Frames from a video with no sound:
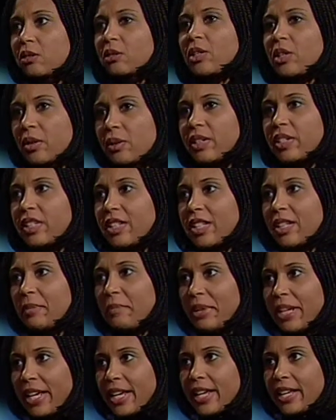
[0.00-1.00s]
unity
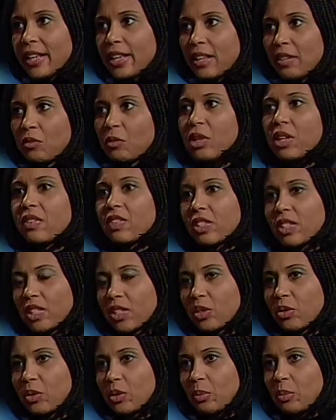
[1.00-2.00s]
being one of the
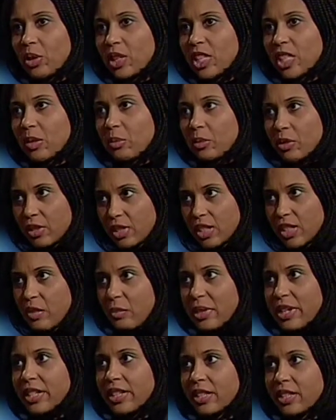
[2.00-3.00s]
central principles, and you
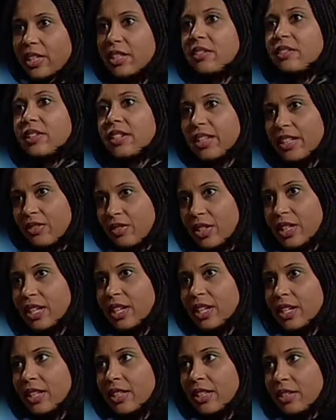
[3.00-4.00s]
mentioned the unity of
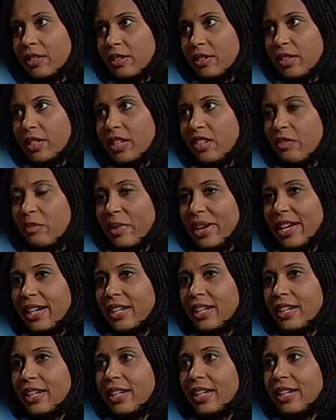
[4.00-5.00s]
God, the unity of
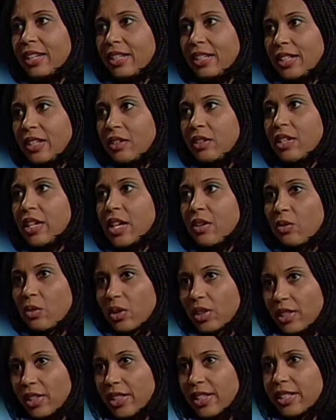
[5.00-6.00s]
mankind, the unity of
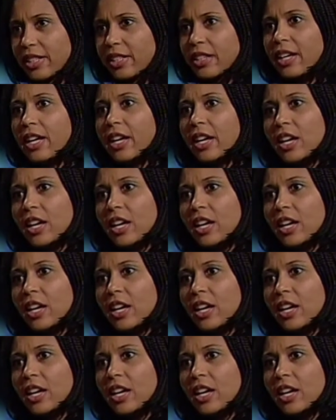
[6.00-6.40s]
religion.